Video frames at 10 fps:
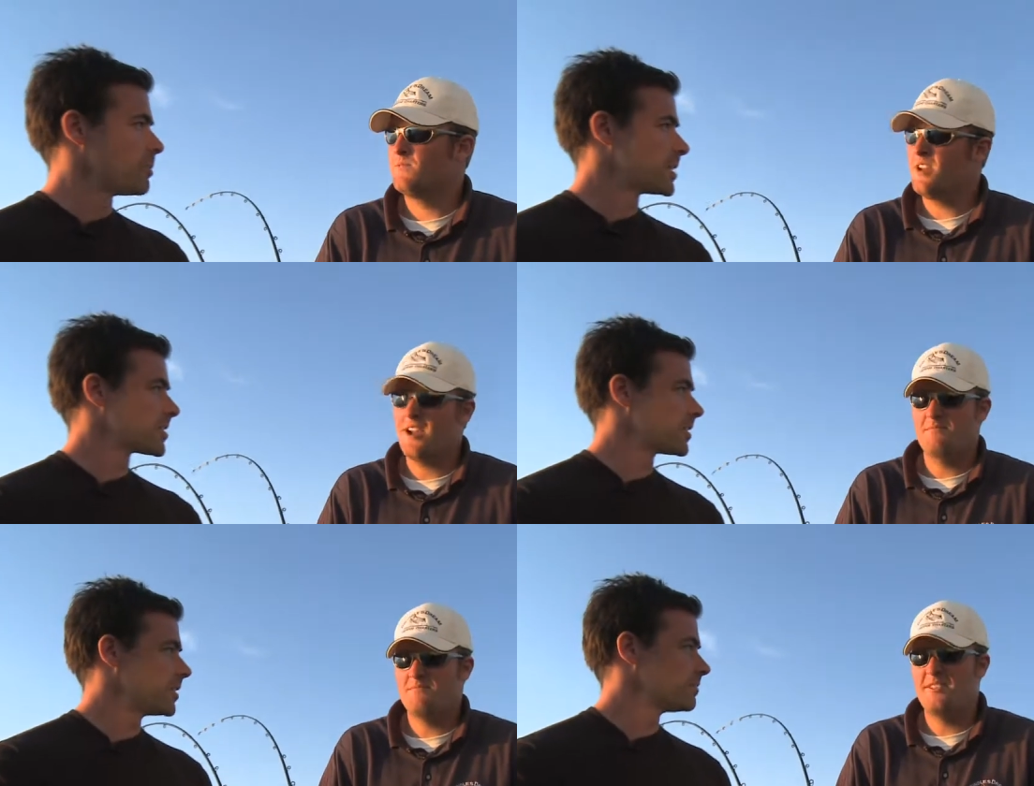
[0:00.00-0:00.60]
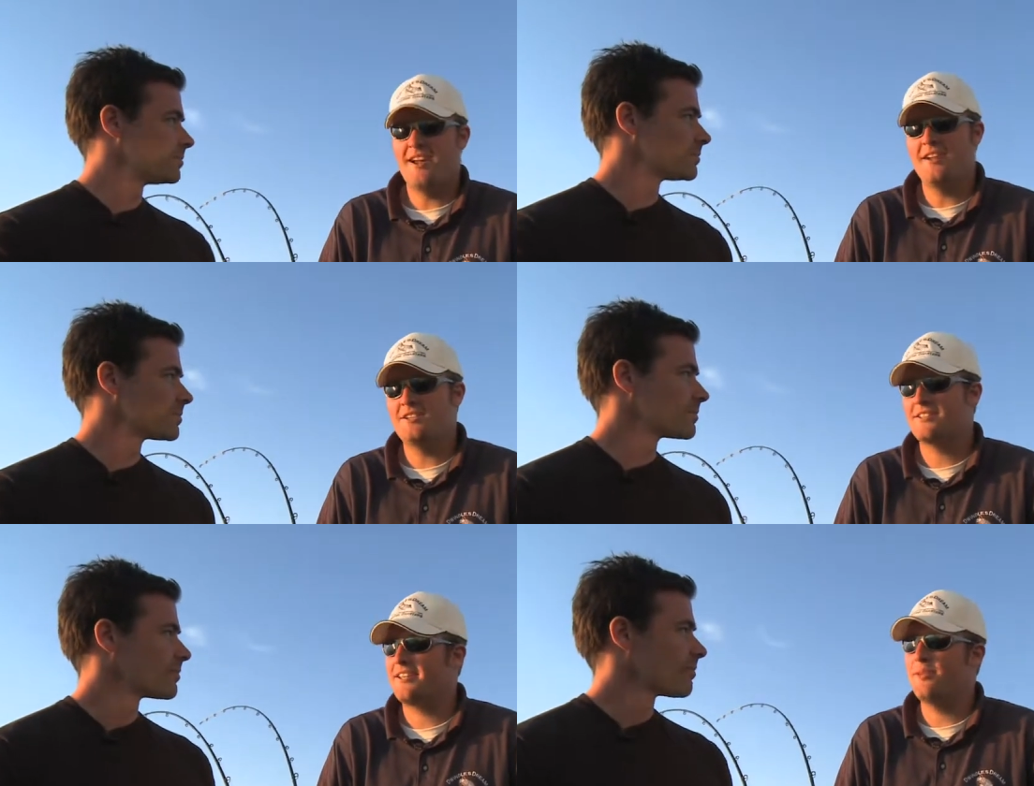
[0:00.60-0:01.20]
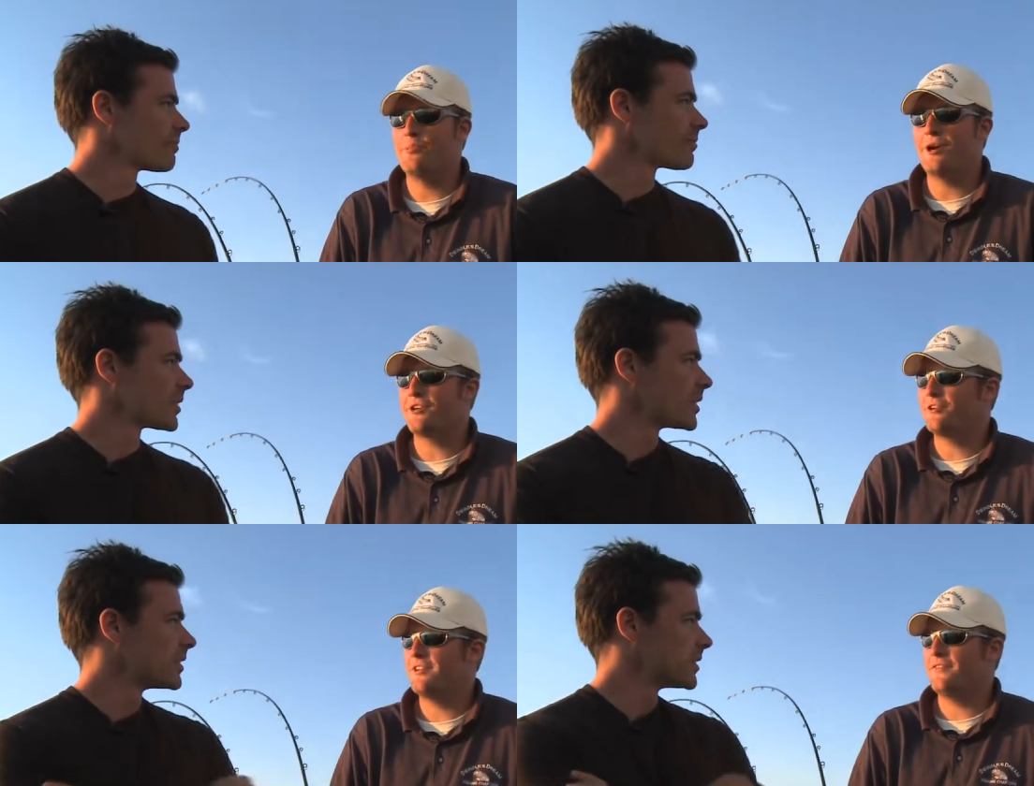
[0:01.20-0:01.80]
Speaker 1: basically? No, no, I just keep
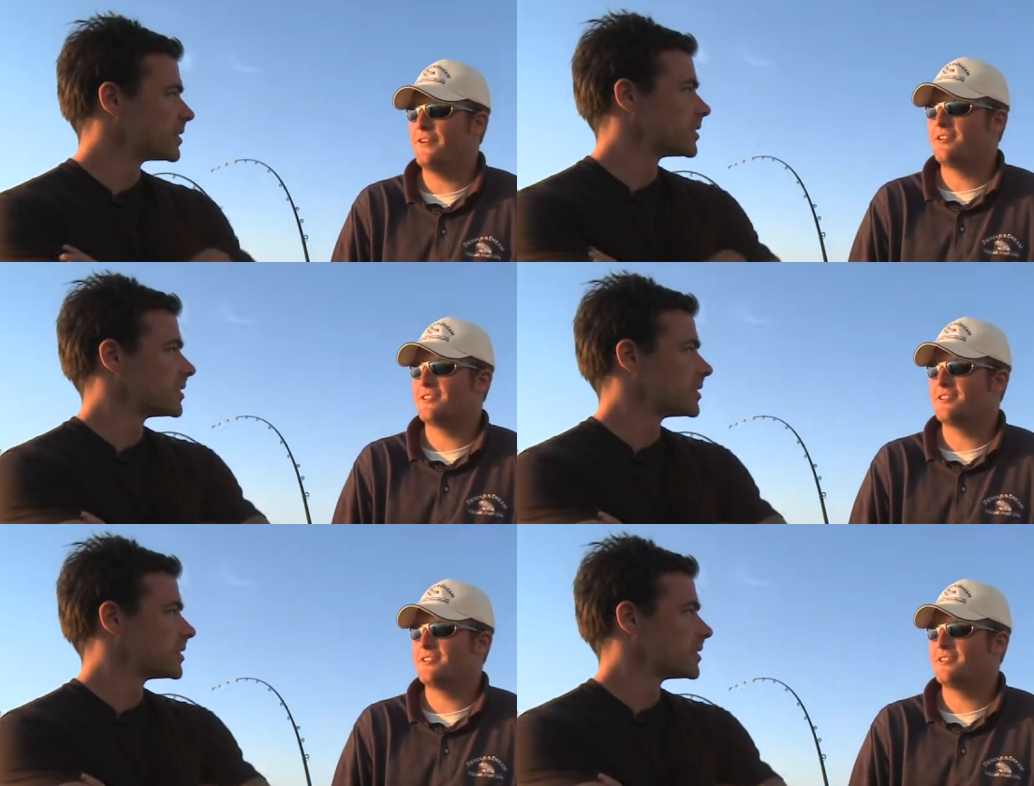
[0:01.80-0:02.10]
pressure on the fish.